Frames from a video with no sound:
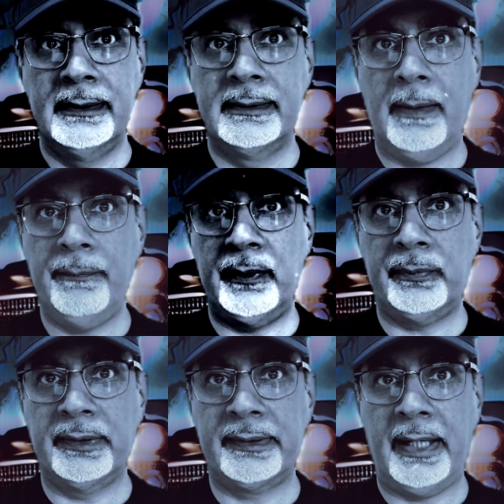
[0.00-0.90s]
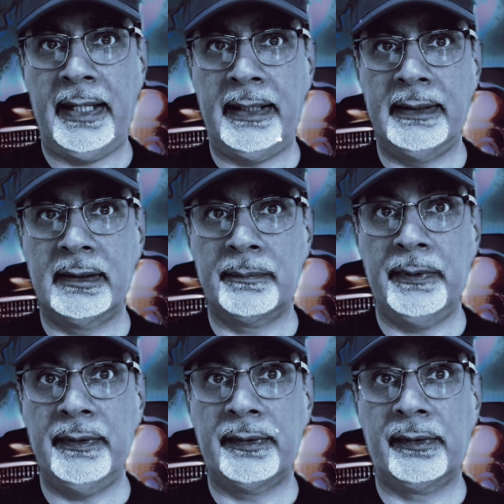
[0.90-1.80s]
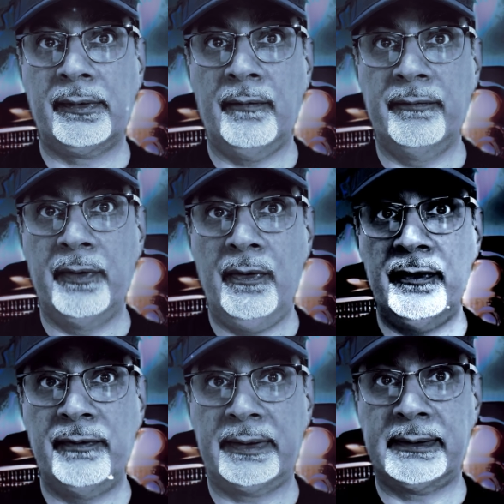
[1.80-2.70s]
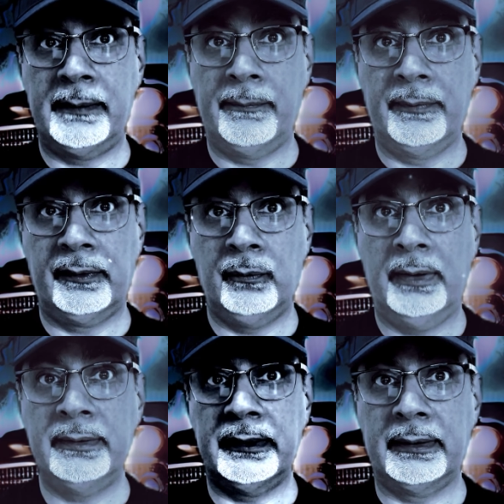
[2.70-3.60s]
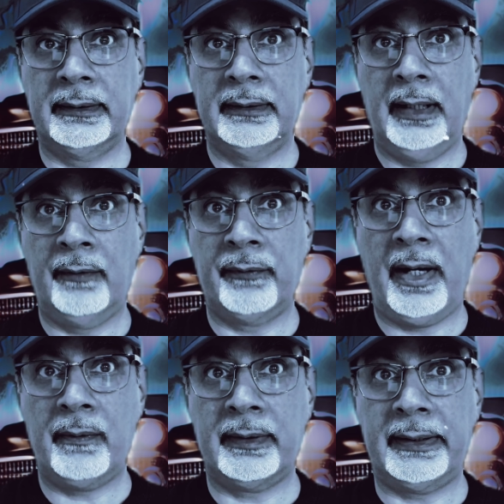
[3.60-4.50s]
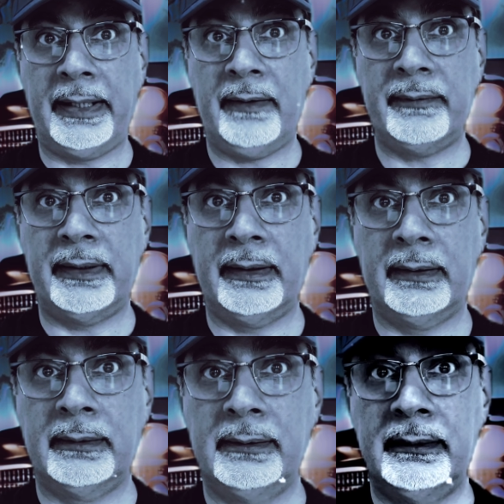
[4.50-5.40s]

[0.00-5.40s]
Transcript: Some people say the spirits of those victims wander around the area.